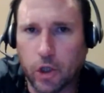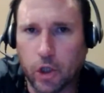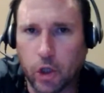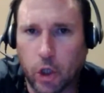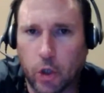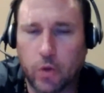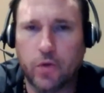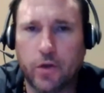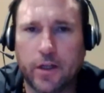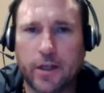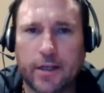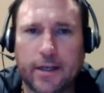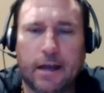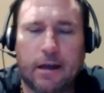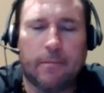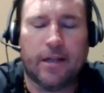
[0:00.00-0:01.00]
alone
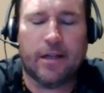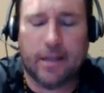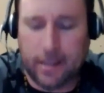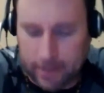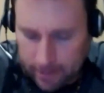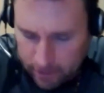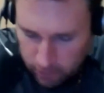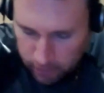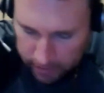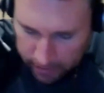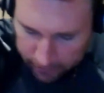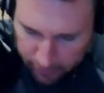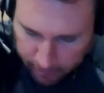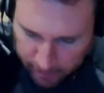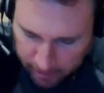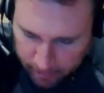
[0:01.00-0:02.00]
now, unless you
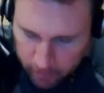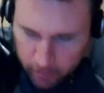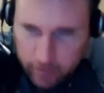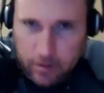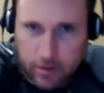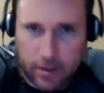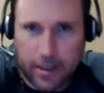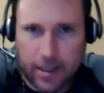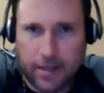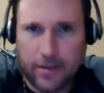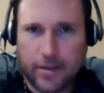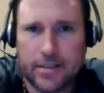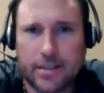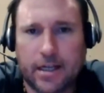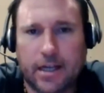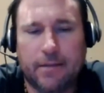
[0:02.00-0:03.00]
live with people in
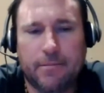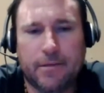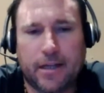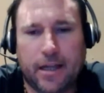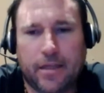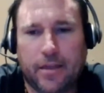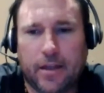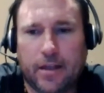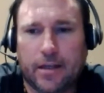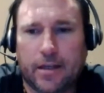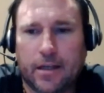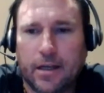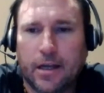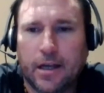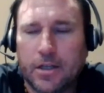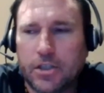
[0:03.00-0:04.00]
this time. And I think
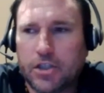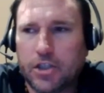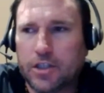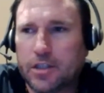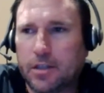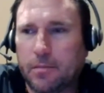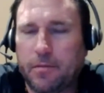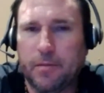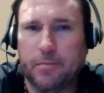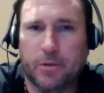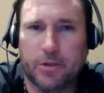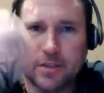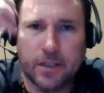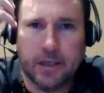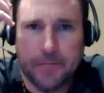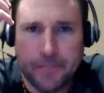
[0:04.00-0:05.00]
just
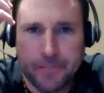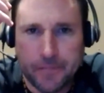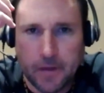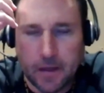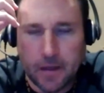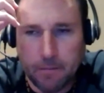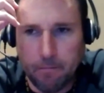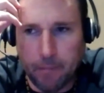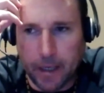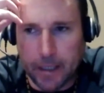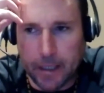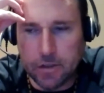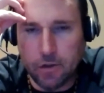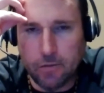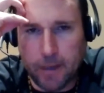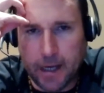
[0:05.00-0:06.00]
people's
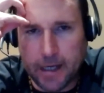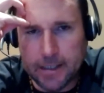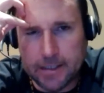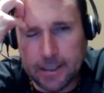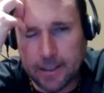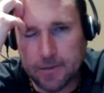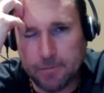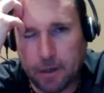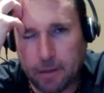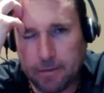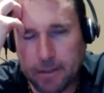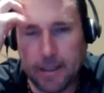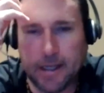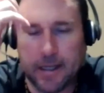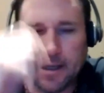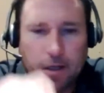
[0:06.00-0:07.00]
mental mindset is
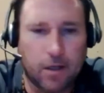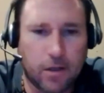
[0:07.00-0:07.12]
probably like,